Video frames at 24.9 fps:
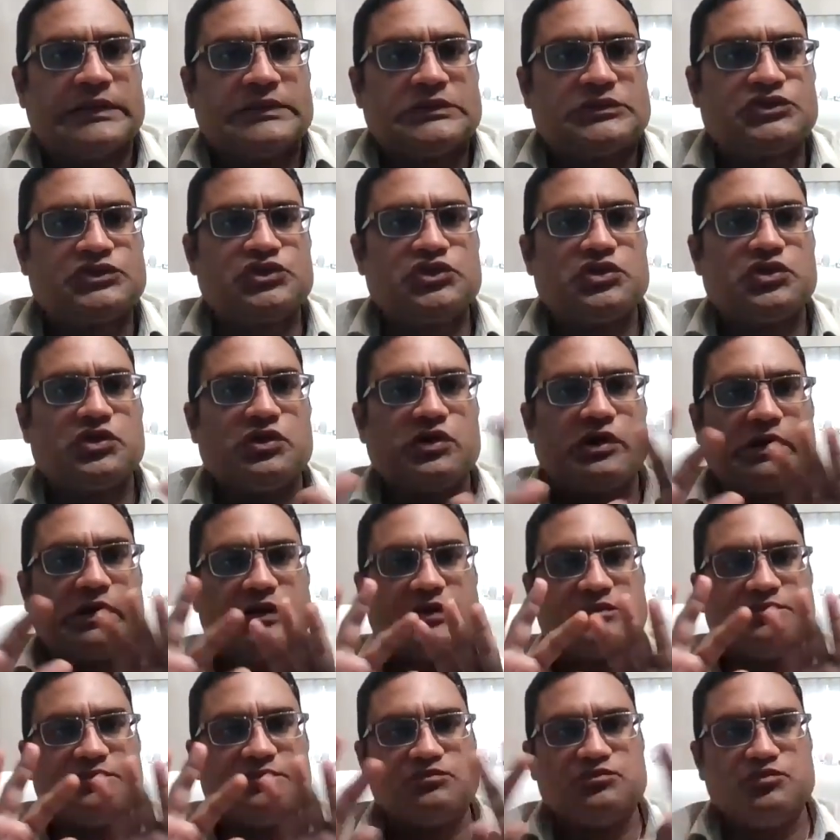So
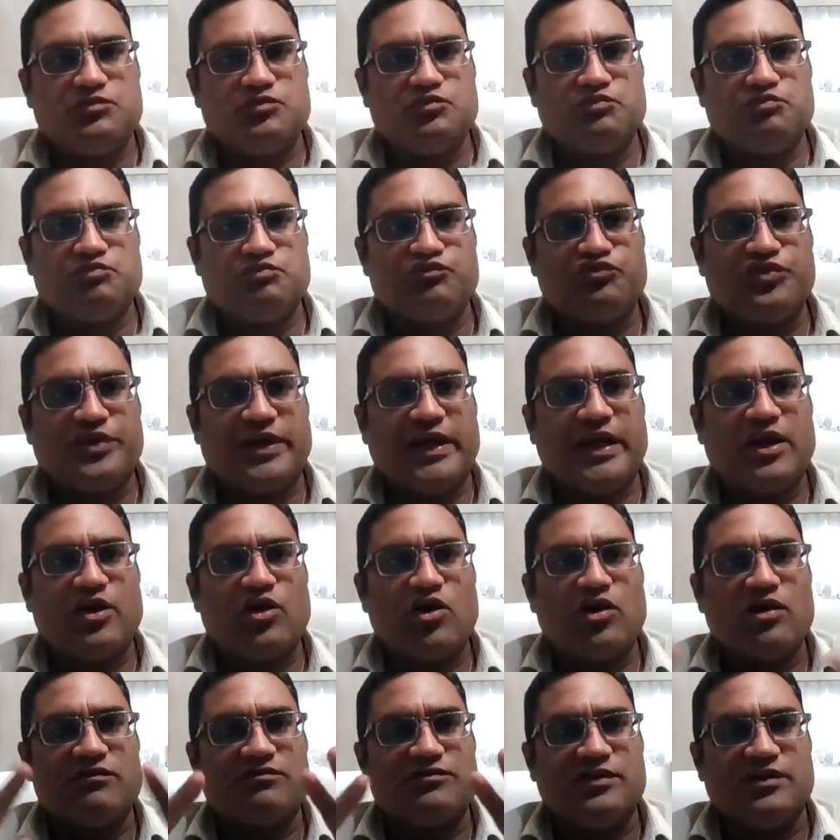forget
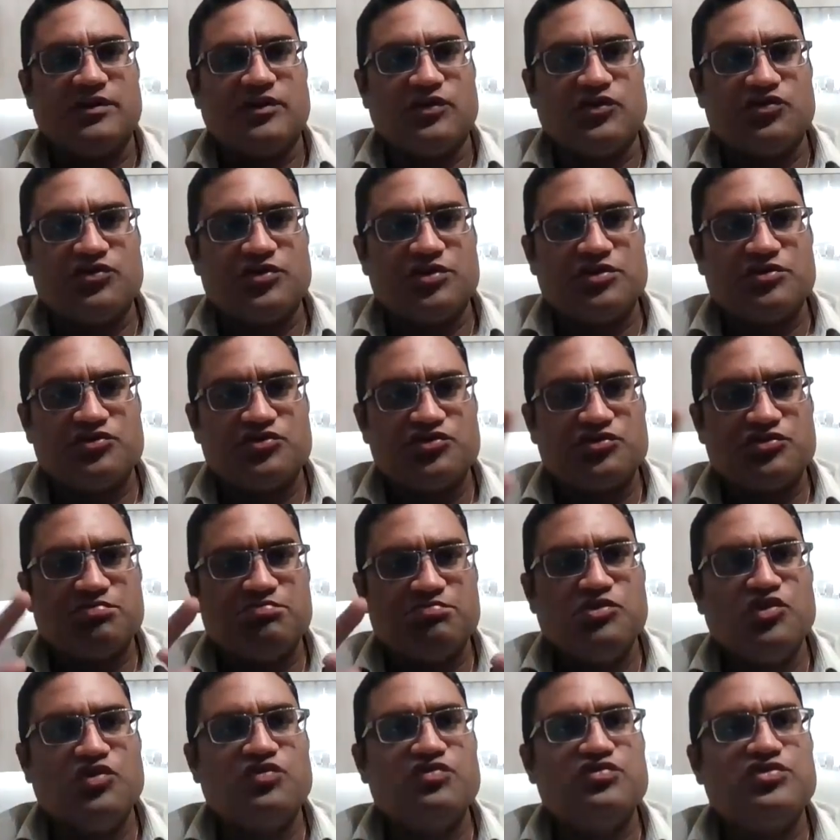all of those, just
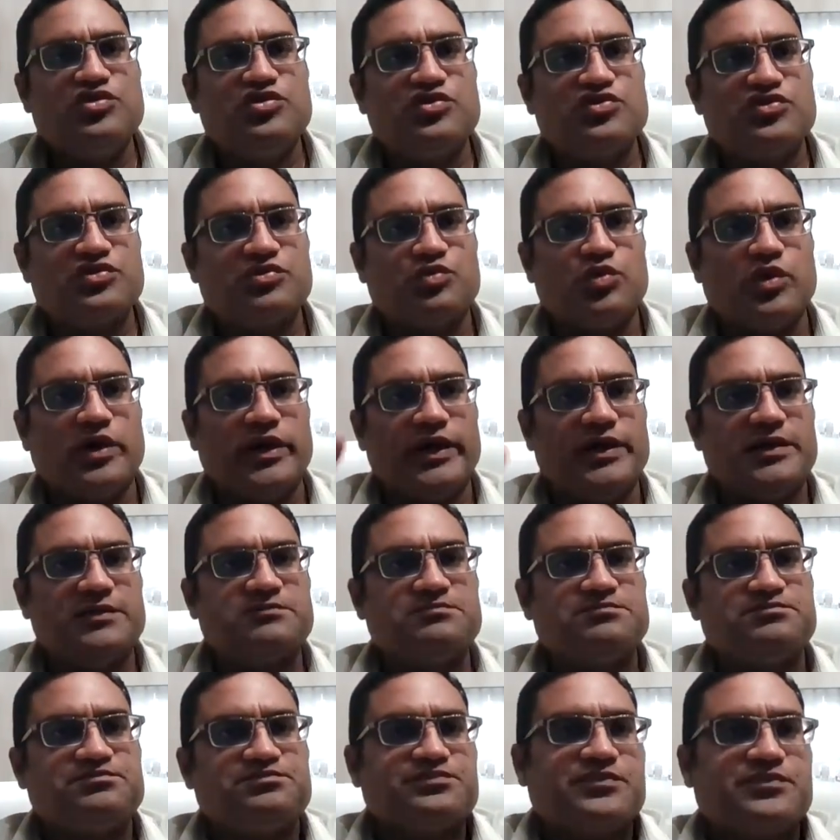move those away
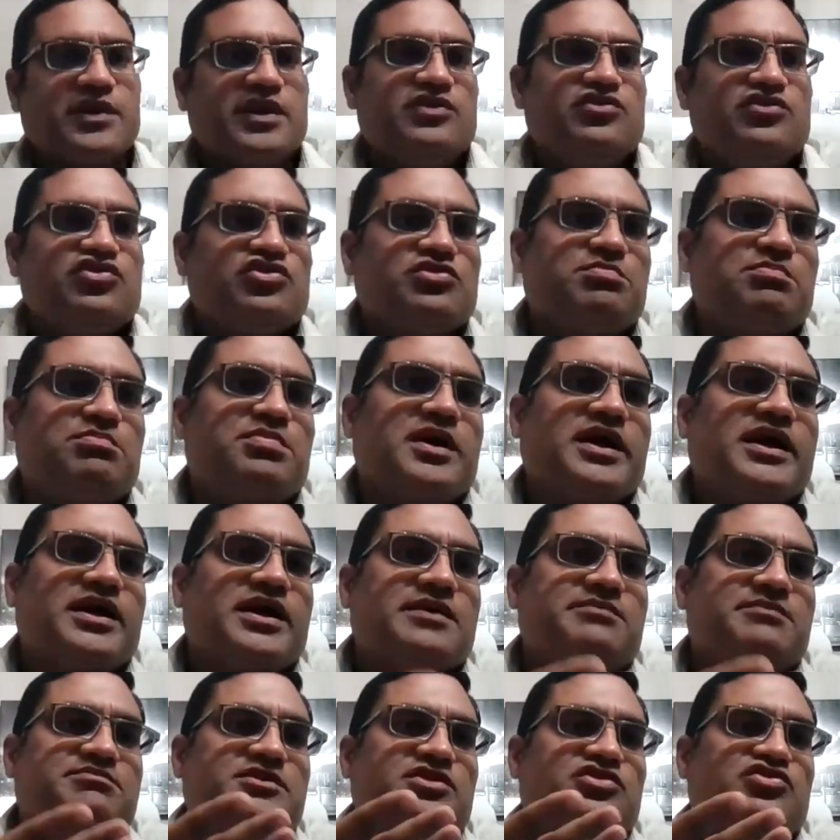and just bring
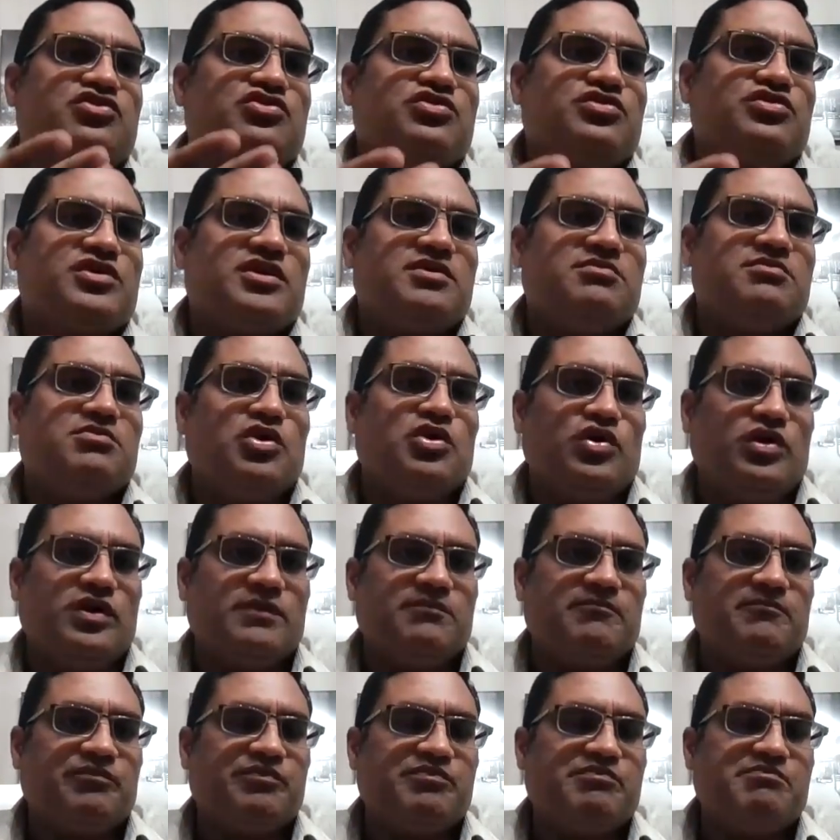up the student mode.
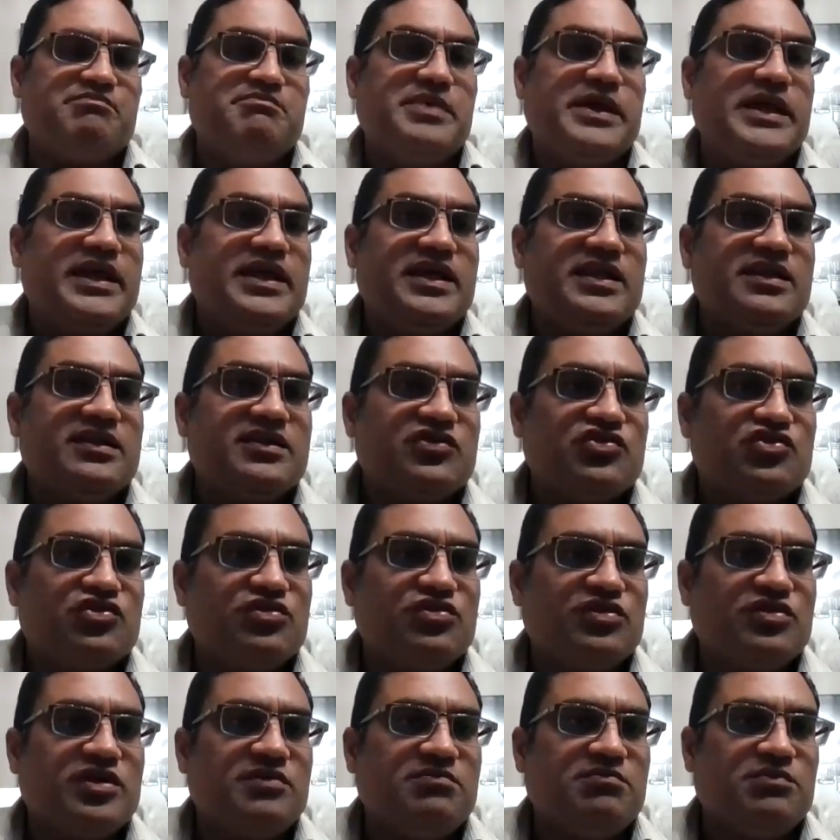Be in the
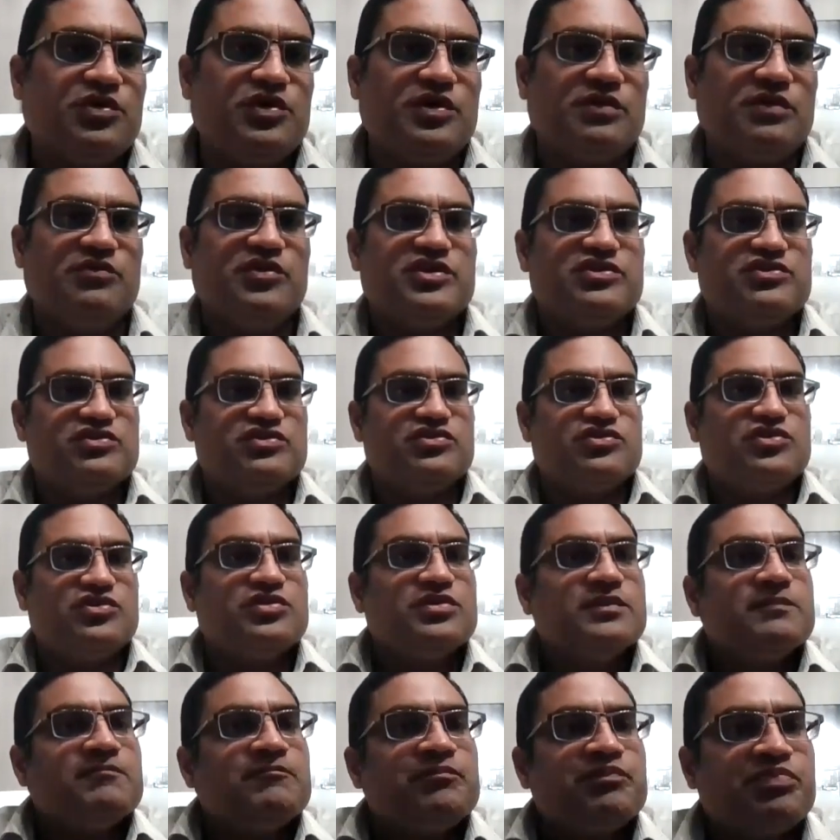student mode, which is
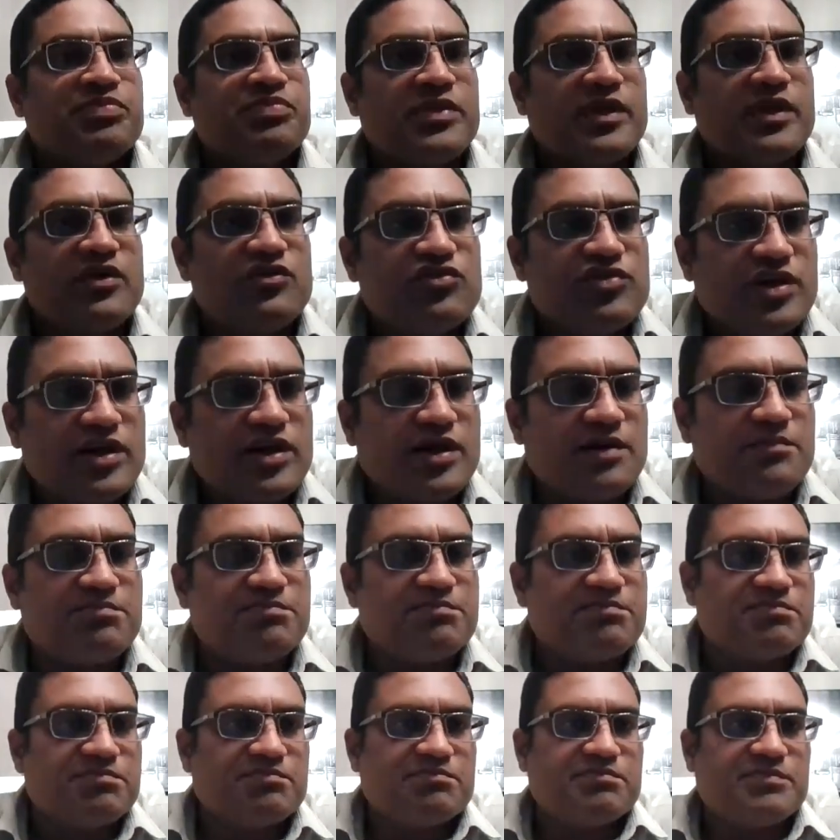you sit
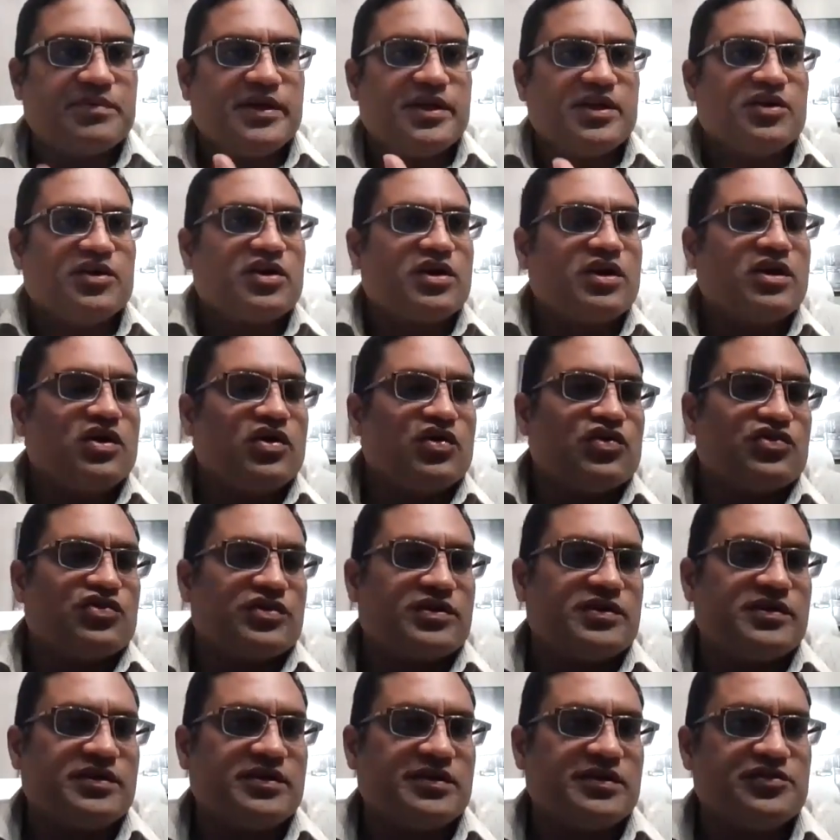up,
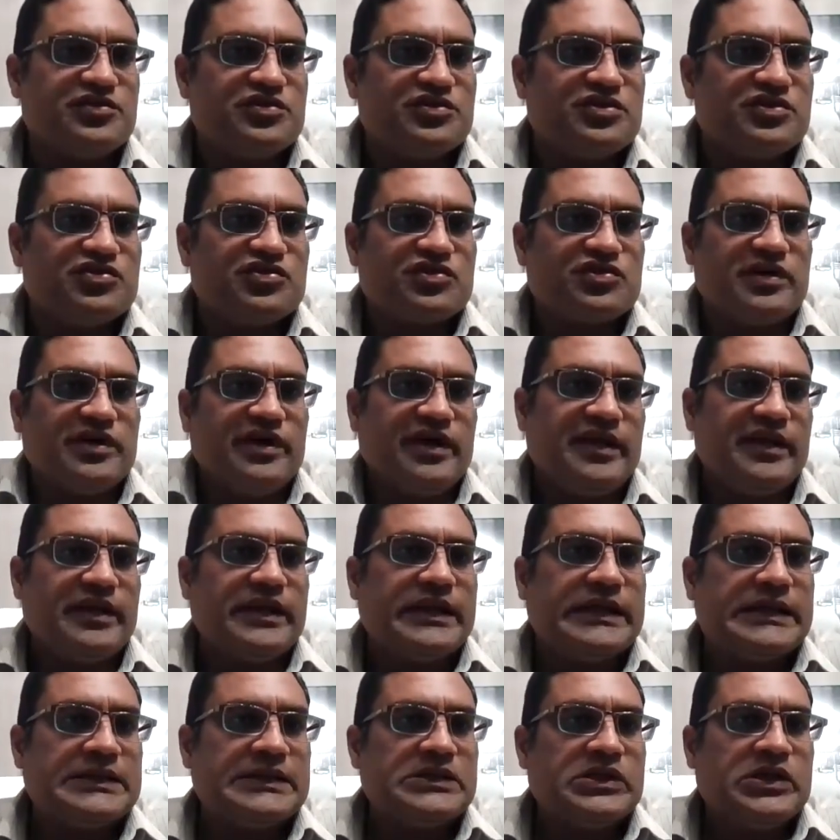closer to the
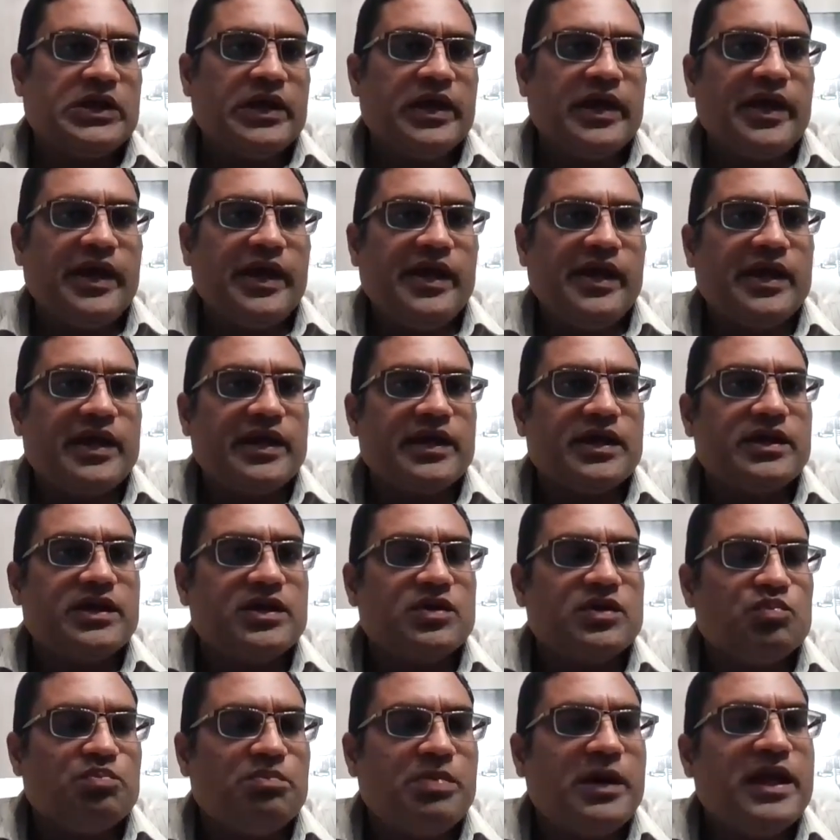screen
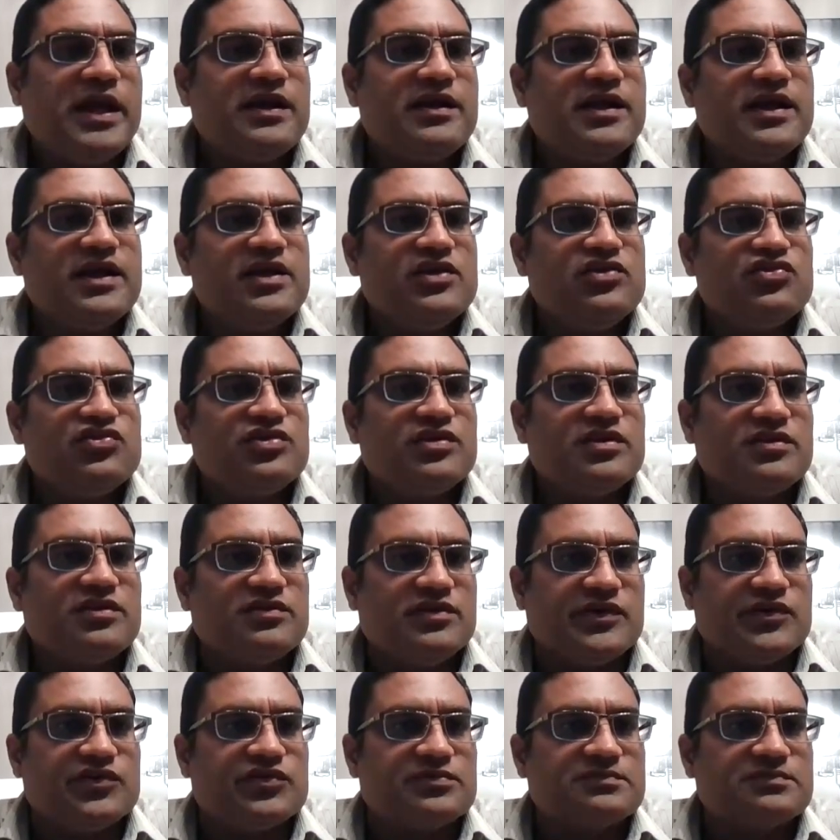and pay attention to
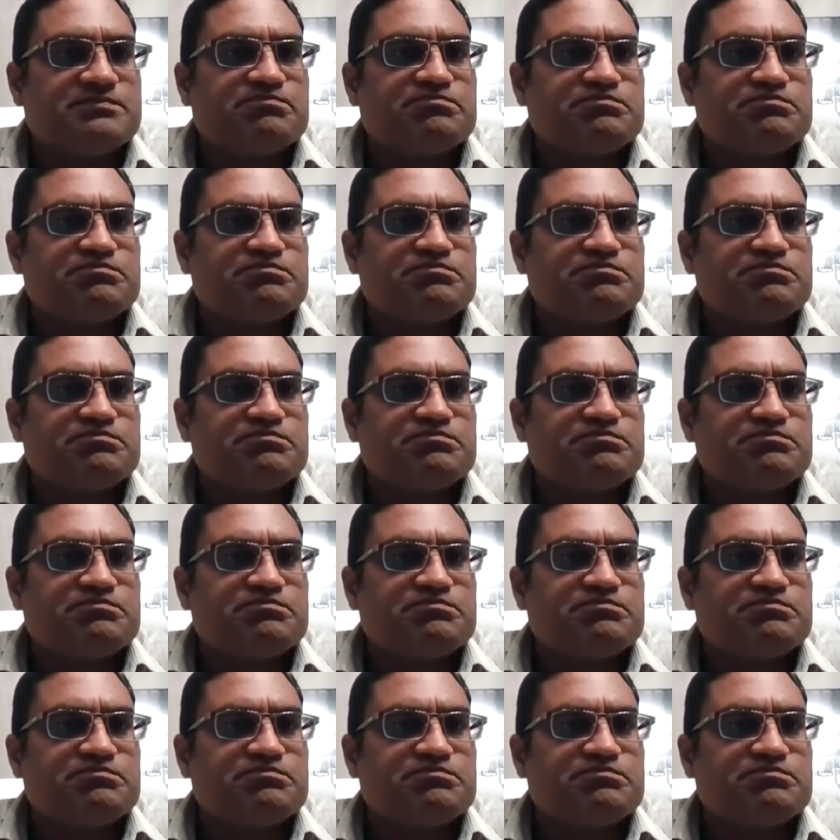this.